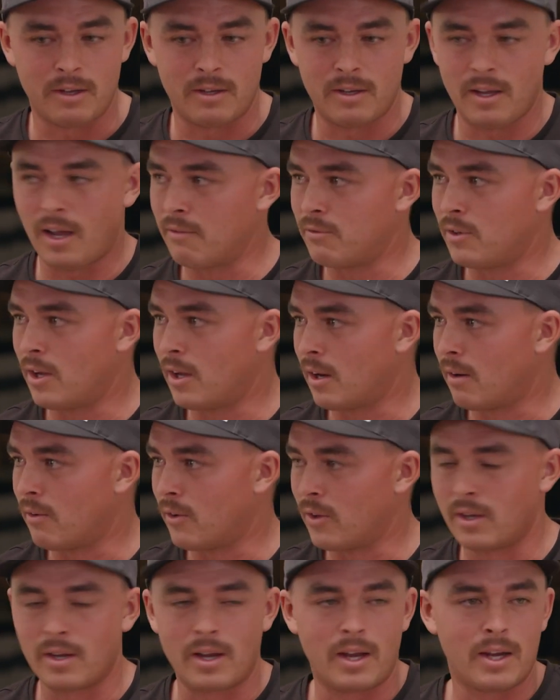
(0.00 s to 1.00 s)
Like, I've done
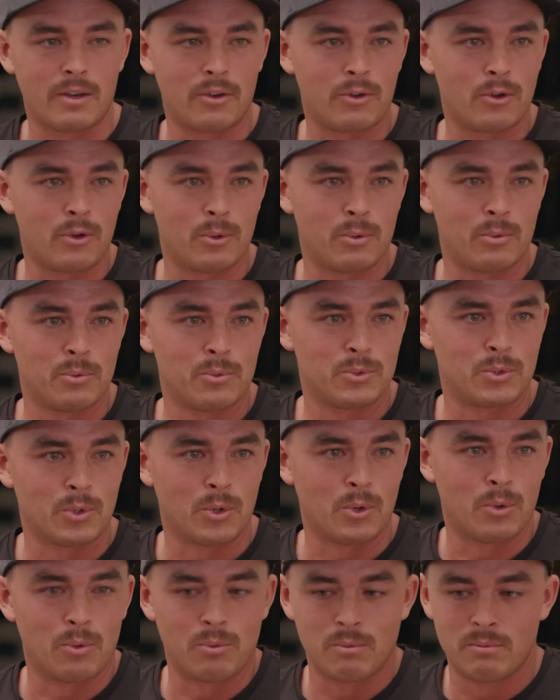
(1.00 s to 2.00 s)
everything I can do.
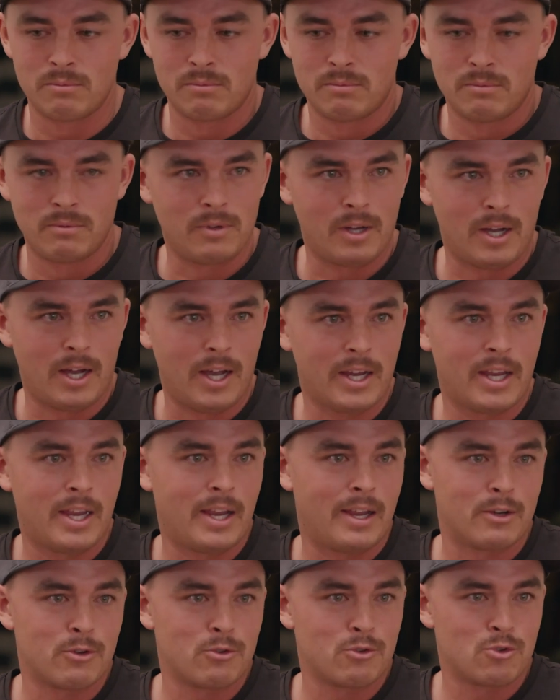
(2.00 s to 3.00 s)
So I
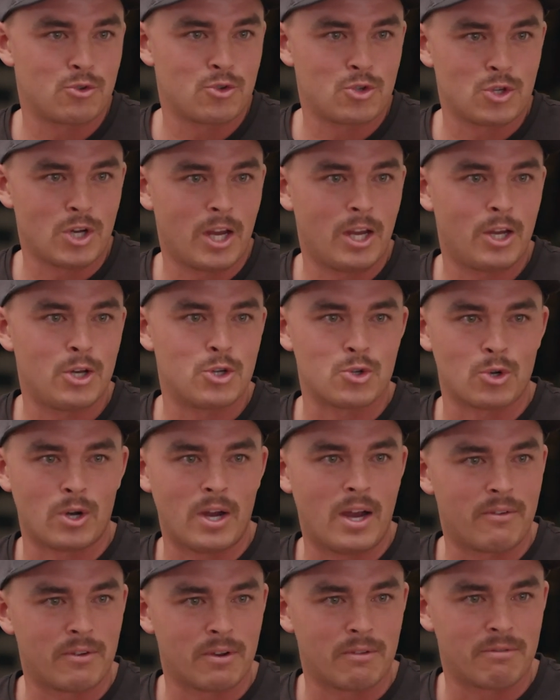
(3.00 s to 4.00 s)
can't
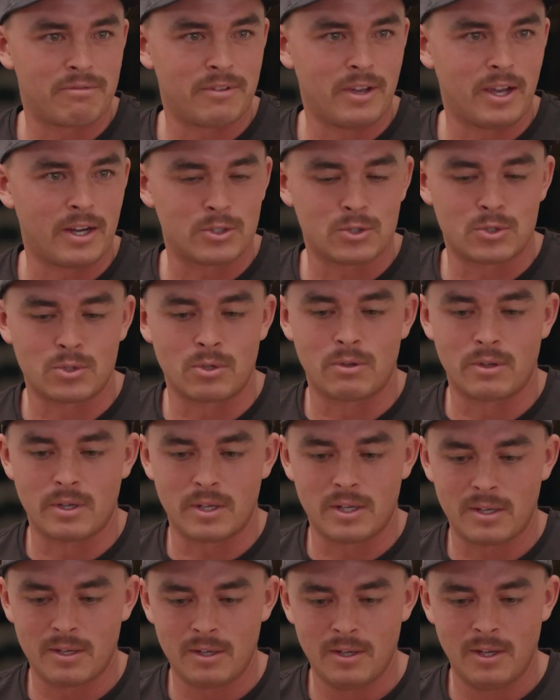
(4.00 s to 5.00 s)
change or have an effect.
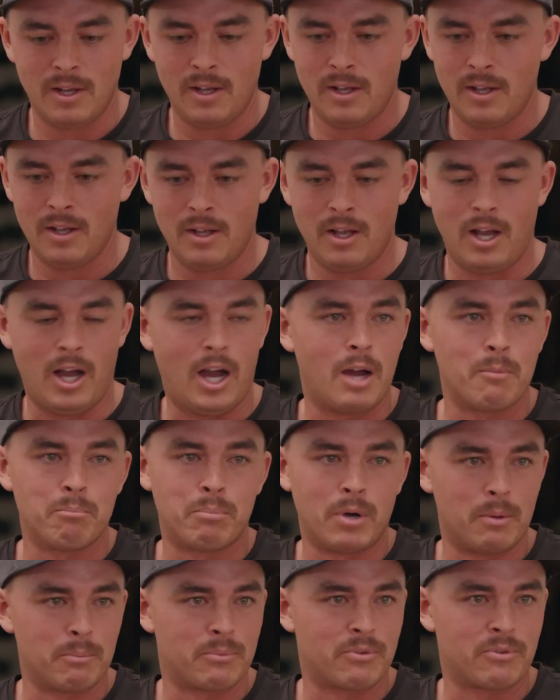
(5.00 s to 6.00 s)
So, like,
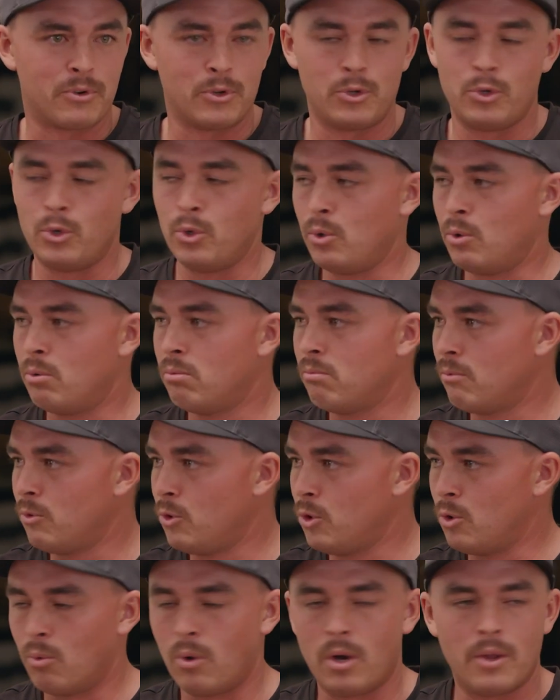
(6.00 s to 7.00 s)
I'm pumped for you.
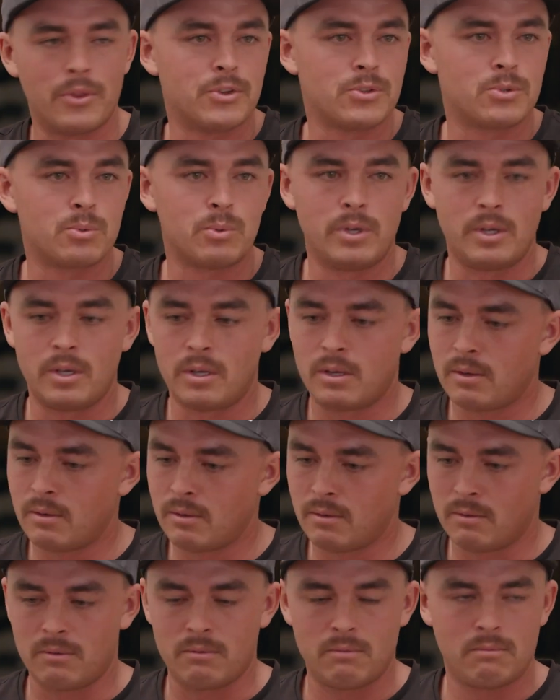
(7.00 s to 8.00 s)
You won this
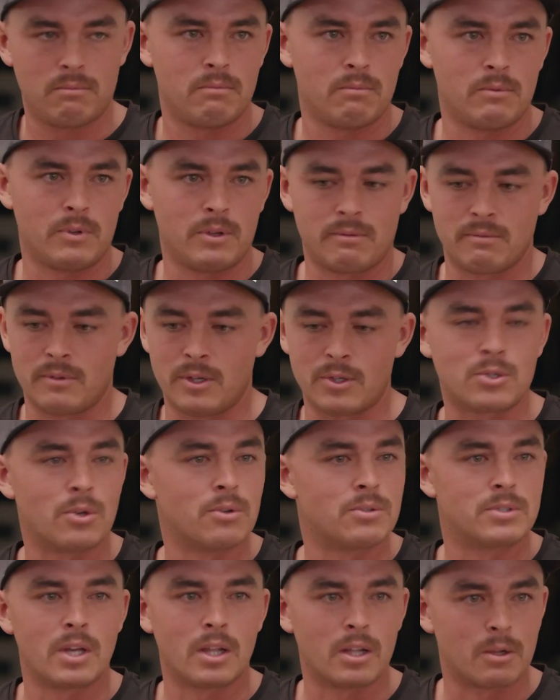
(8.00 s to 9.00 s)
week.
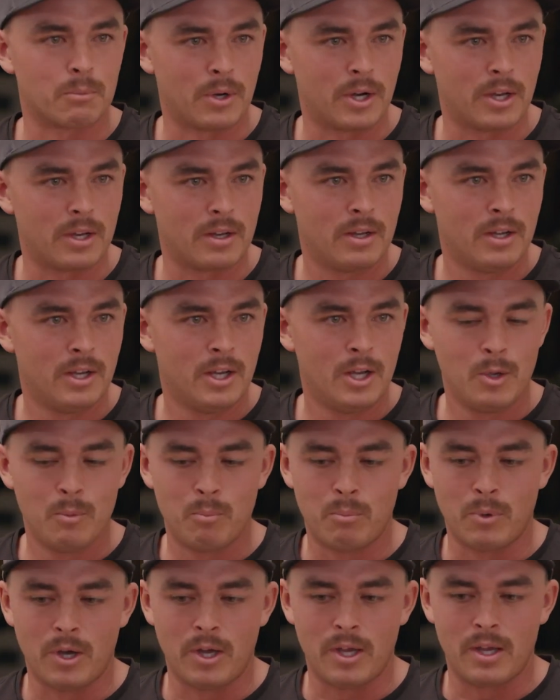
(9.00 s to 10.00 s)
Let's go celebrate.
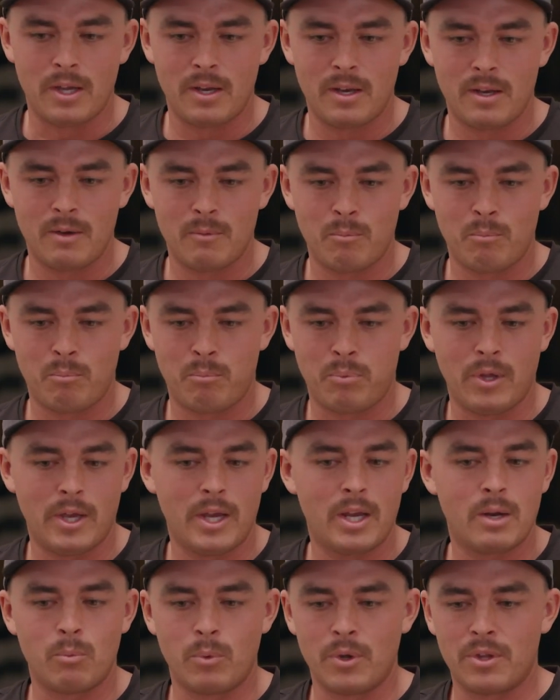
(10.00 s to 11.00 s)
But
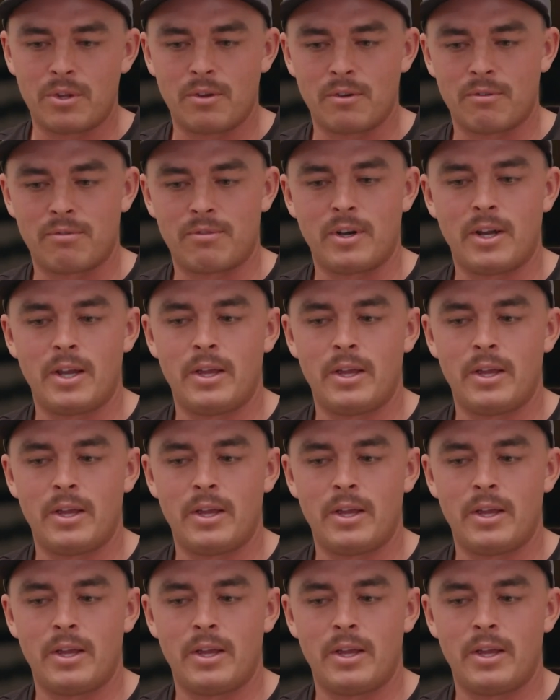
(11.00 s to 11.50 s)
playing with your